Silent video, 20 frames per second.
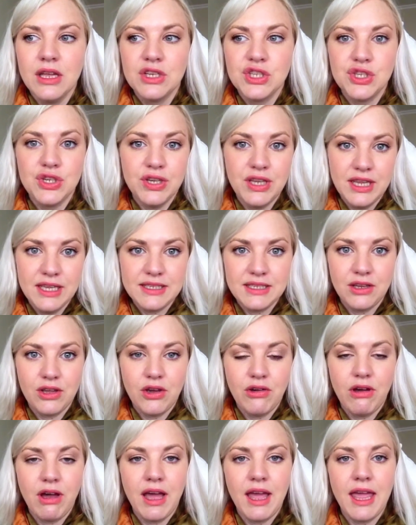2 years
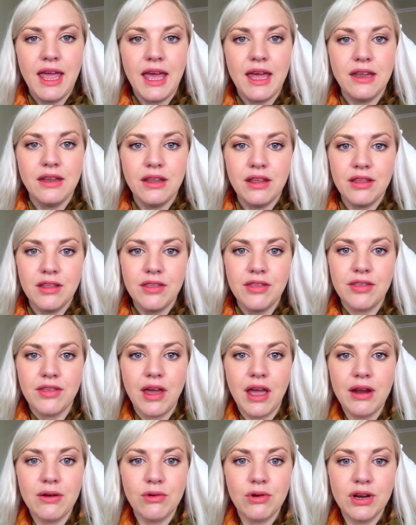ago I had a
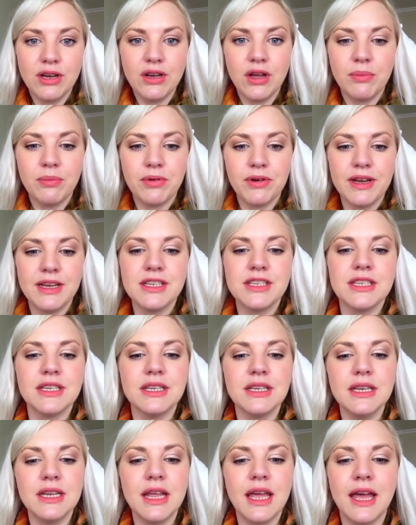thyroid
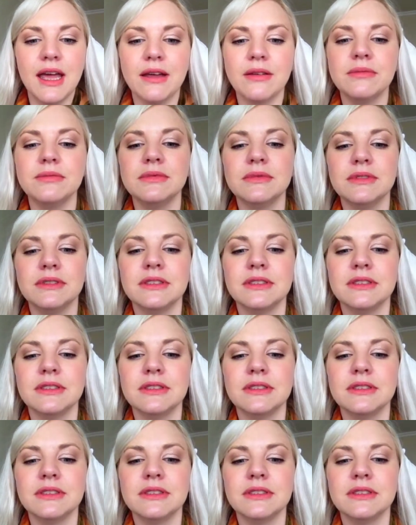operation, as